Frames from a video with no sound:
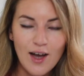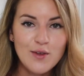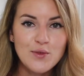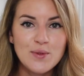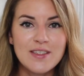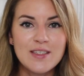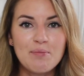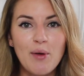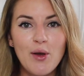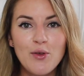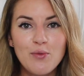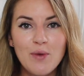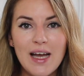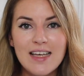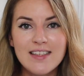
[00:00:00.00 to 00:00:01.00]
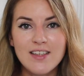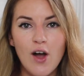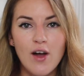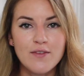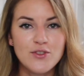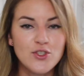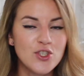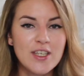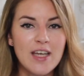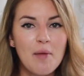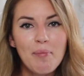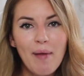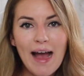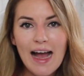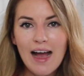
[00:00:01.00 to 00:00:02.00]
I've twisted both ways, I've shook it
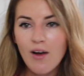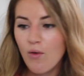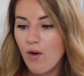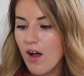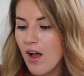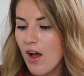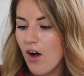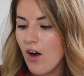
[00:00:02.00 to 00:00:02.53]
about.